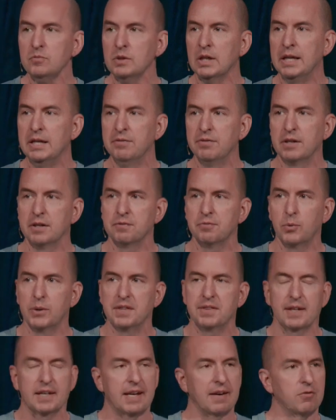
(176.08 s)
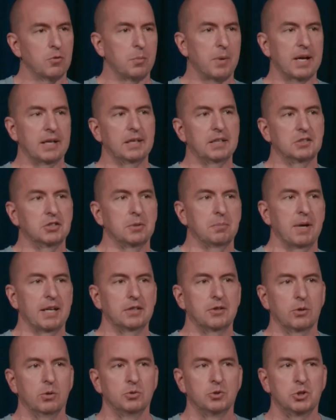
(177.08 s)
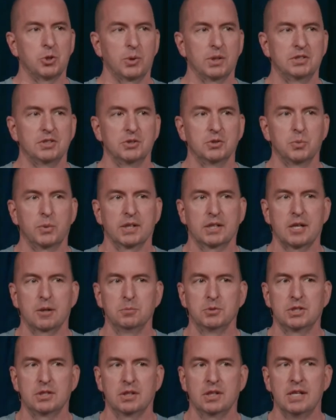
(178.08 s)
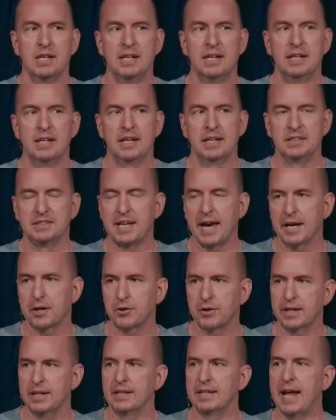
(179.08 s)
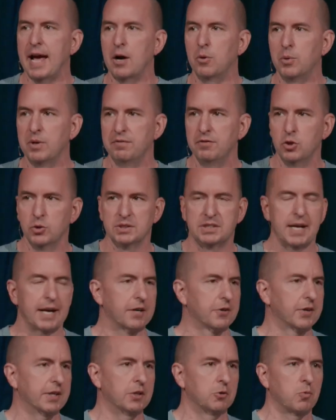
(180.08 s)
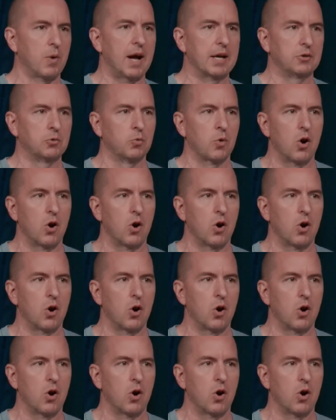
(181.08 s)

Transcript: even if we think everybody gets to make their own choices when it comes to integrity and how we view integrity and right and